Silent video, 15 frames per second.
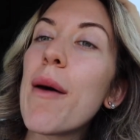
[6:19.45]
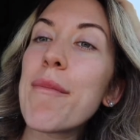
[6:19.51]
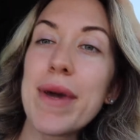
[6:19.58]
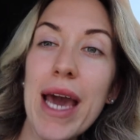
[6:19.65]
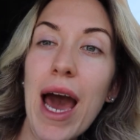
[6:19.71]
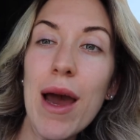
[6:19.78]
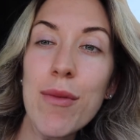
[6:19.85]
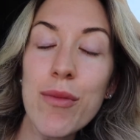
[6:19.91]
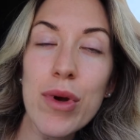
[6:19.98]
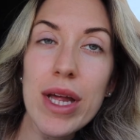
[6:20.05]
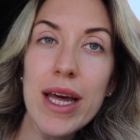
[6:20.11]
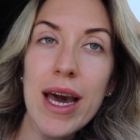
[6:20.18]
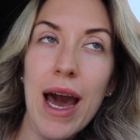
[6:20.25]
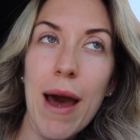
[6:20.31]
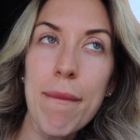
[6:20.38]
But yeah, I'm
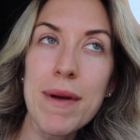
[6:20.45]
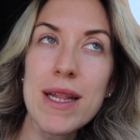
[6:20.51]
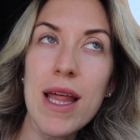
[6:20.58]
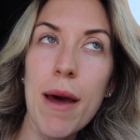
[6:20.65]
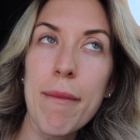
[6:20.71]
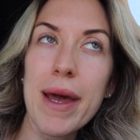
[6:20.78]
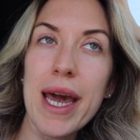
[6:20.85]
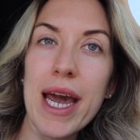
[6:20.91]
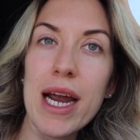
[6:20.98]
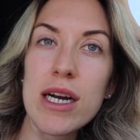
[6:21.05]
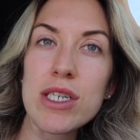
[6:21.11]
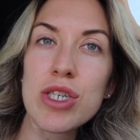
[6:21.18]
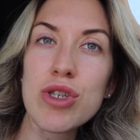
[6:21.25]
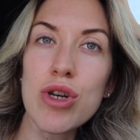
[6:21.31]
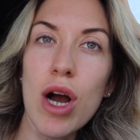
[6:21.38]
really happy that my
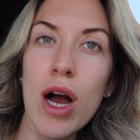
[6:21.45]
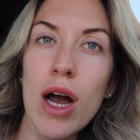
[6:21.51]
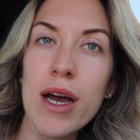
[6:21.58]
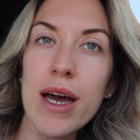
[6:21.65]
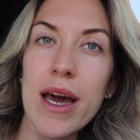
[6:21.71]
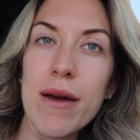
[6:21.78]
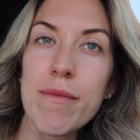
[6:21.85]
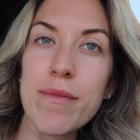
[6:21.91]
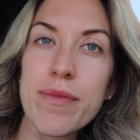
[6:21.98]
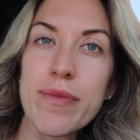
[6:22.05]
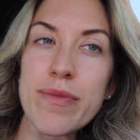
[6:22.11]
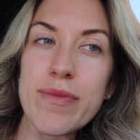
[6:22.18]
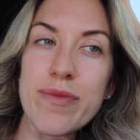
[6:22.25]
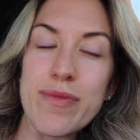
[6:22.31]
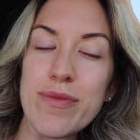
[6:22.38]
hair is strong. I,
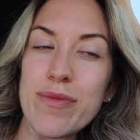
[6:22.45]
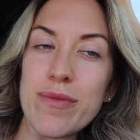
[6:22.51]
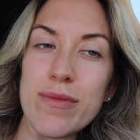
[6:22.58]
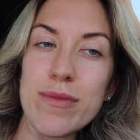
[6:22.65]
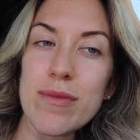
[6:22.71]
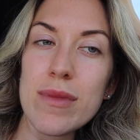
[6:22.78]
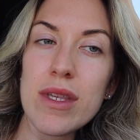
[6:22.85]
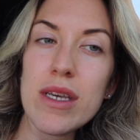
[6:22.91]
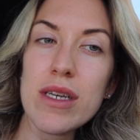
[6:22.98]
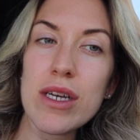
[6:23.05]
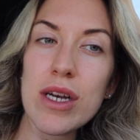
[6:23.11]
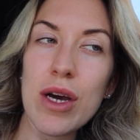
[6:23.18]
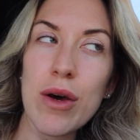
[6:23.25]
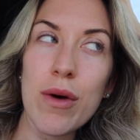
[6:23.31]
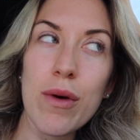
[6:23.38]

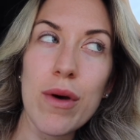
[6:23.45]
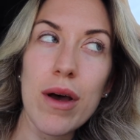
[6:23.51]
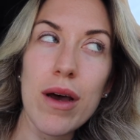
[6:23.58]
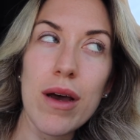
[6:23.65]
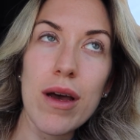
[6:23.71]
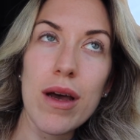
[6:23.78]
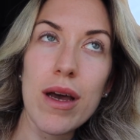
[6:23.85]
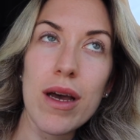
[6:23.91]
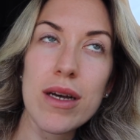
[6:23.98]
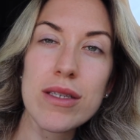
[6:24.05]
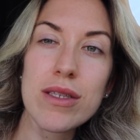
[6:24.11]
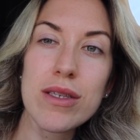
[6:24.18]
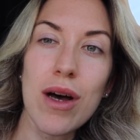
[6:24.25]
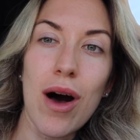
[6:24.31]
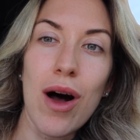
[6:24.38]
you know,
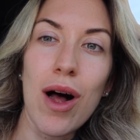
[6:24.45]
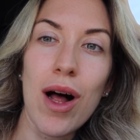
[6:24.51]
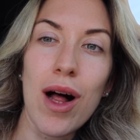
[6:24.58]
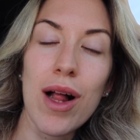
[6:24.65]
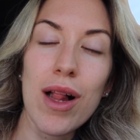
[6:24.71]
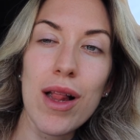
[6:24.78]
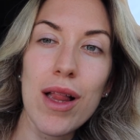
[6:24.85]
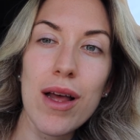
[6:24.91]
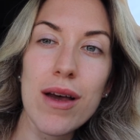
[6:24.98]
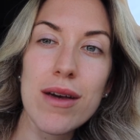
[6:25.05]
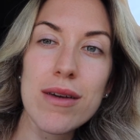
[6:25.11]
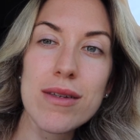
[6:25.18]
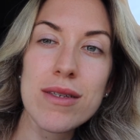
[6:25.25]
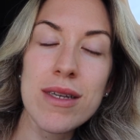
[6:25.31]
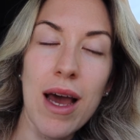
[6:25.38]
it's all
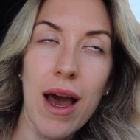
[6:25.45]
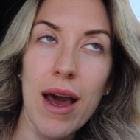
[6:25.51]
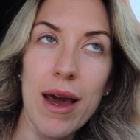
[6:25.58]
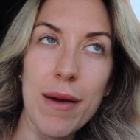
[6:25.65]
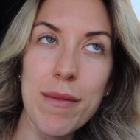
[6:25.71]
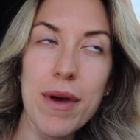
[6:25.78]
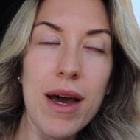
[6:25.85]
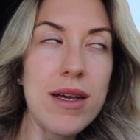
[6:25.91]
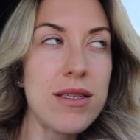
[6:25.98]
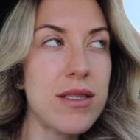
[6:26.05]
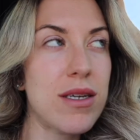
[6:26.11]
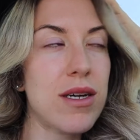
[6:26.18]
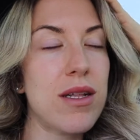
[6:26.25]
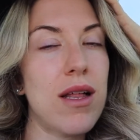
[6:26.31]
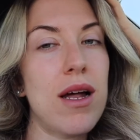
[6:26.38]
time,
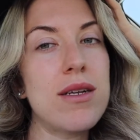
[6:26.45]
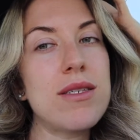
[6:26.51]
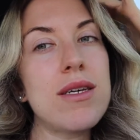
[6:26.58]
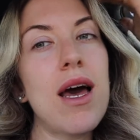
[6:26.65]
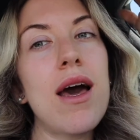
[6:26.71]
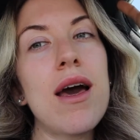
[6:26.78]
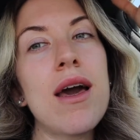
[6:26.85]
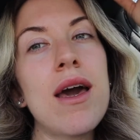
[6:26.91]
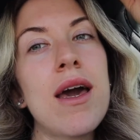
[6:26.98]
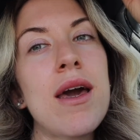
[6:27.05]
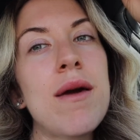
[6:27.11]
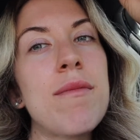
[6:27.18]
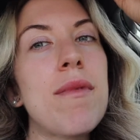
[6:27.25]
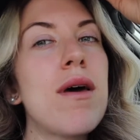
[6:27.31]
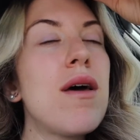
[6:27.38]
guys. Took a lot of
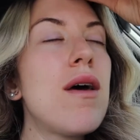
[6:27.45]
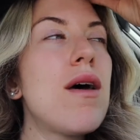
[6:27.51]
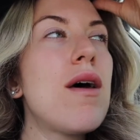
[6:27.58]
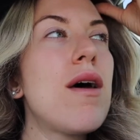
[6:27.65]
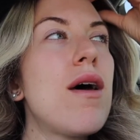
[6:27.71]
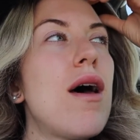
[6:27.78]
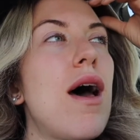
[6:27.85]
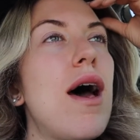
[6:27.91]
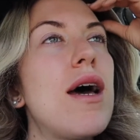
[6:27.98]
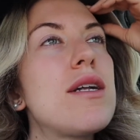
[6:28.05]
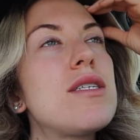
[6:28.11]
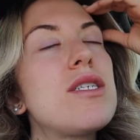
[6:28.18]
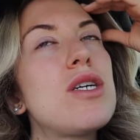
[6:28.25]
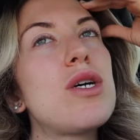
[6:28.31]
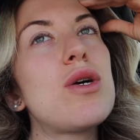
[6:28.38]
time.
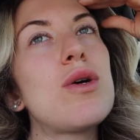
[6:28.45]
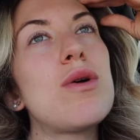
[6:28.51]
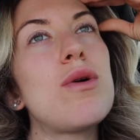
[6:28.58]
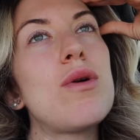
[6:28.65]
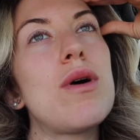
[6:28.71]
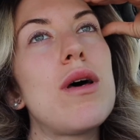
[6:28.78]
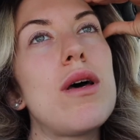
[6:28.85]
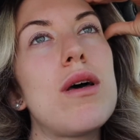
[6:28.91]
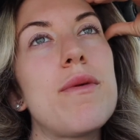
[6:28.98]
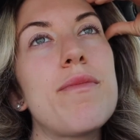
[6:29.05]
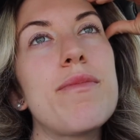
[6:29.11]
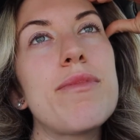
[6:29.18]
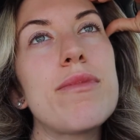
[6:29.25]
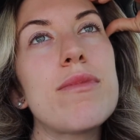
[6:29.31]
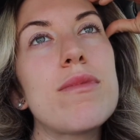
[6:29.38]
Had to,
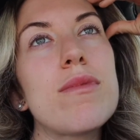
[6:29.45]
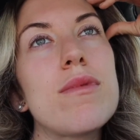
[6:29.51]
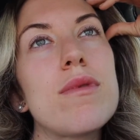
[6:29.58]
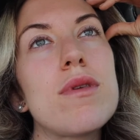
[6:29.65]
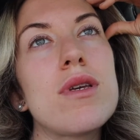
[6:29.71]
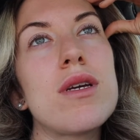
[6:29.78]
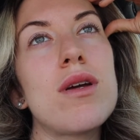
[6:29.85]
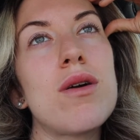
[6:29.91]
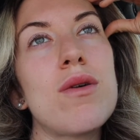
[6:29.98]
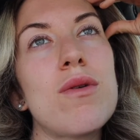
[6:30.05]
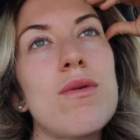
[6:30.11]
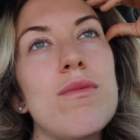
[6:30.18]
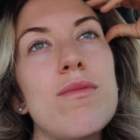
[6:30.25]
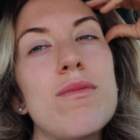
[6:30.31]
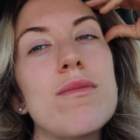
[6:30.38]
you know,